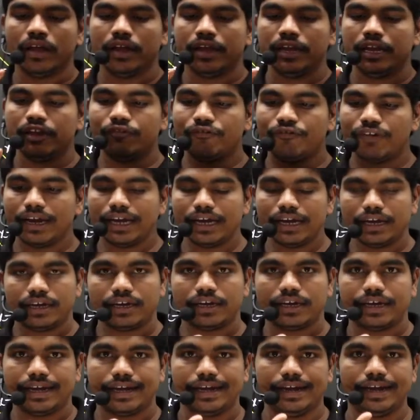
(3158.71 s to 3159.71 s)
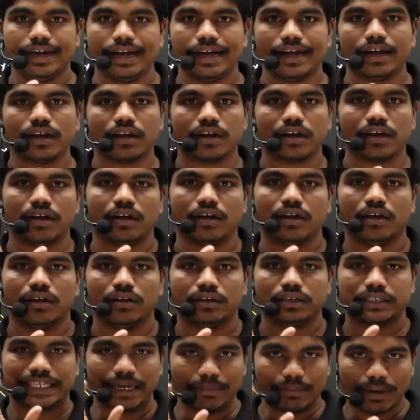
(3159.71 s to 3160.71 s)
If I take
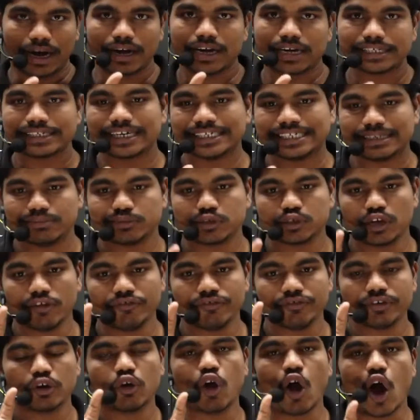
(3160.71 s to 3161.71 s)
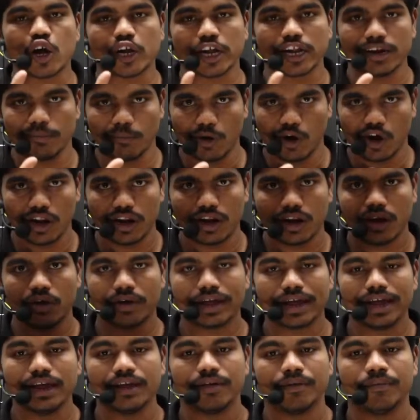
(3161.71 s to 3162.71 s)
some 100 grams of cotton ball,
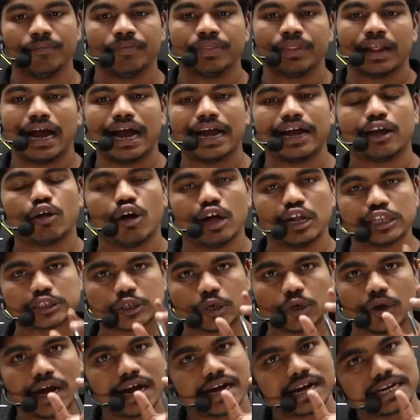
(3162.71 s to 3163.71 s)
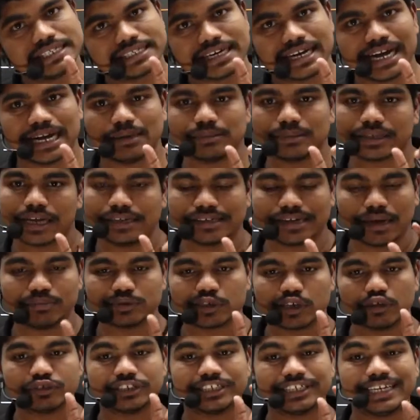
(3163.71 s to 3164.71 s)
okay, and also 100 grams
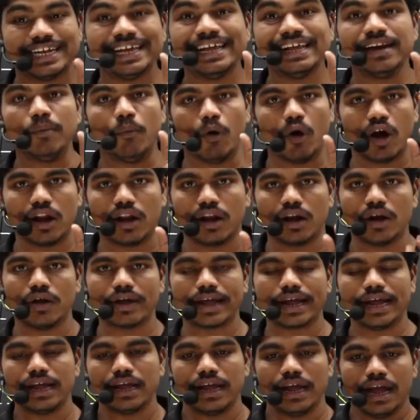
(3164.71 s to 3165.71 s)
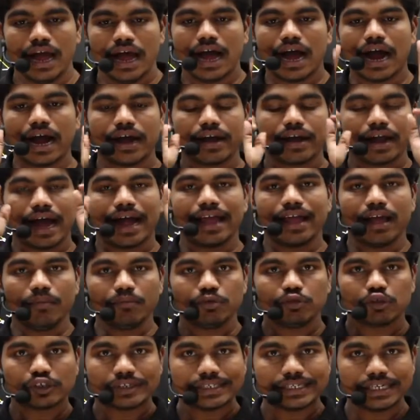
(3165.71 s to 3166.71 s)
of steel ball, okay, and I am
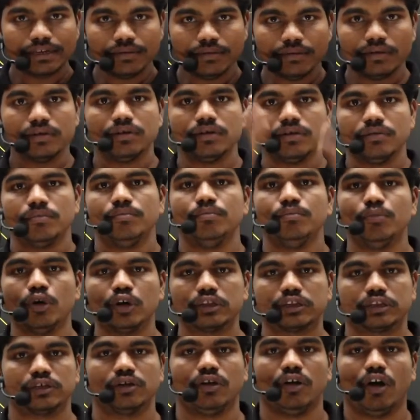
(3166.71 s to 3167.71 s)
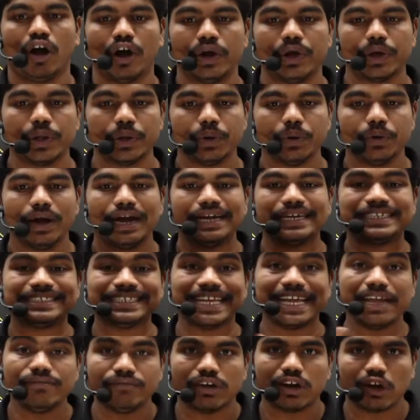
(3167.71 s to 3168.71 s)
throwing both onto you at
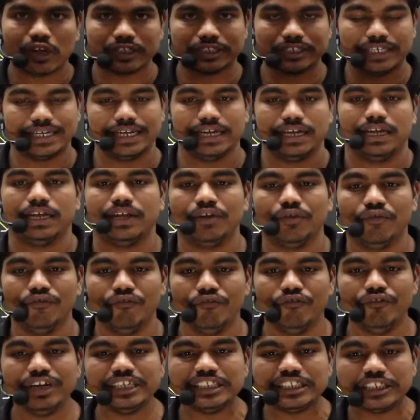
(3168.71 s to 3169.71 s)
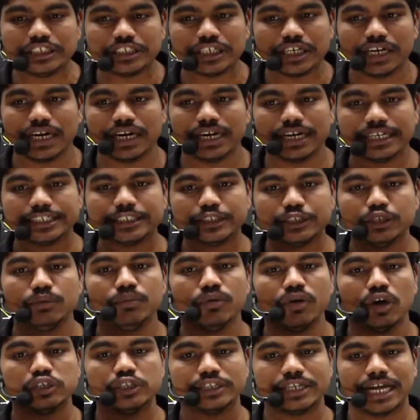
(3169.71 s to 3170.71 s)
same velocity, which hurts you
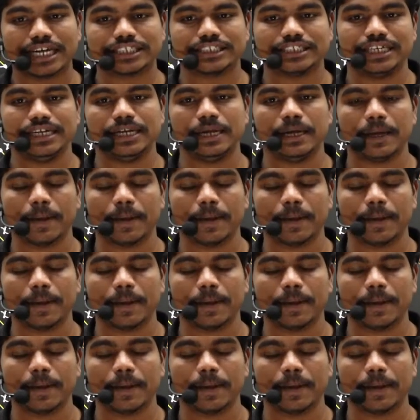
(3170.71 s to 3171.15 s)
more actually?